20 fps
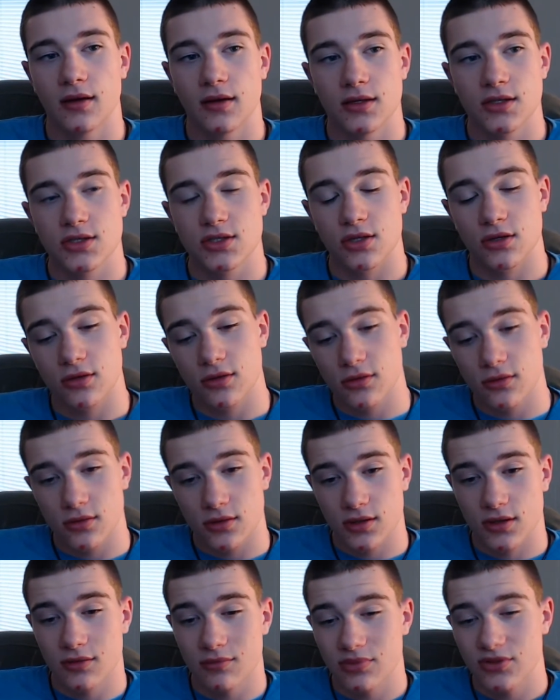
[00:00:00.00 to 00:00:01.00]
So
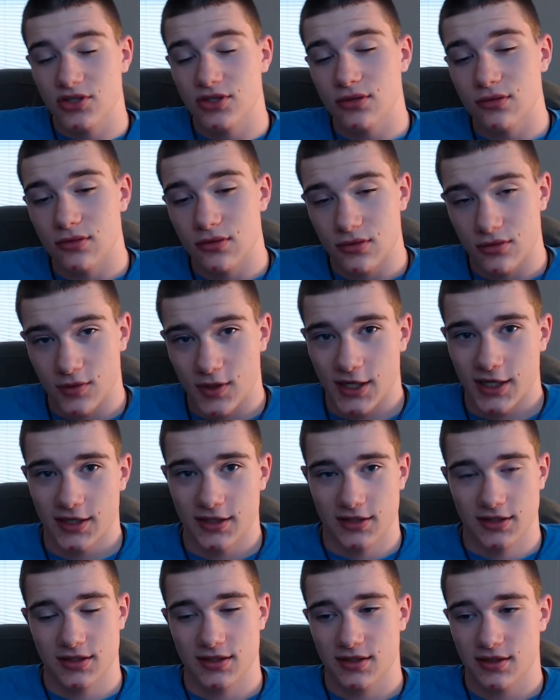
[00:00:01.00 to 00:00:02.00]

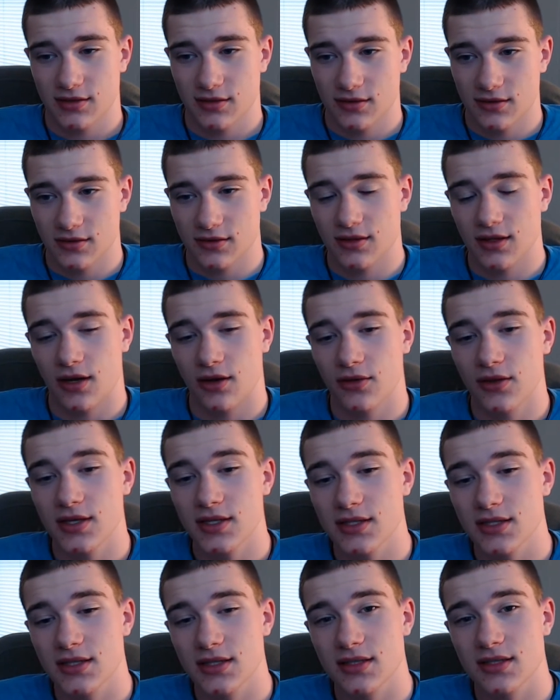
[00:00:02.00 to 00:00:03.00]
computer-wise, now
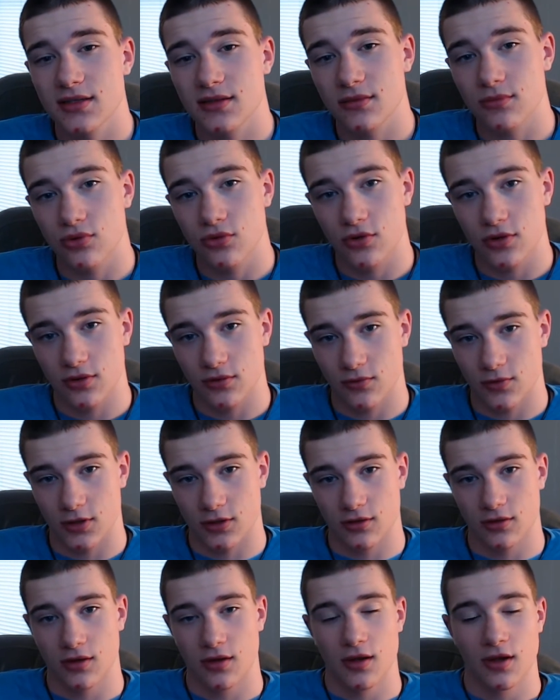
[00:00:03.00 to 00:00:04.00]
this is an important one.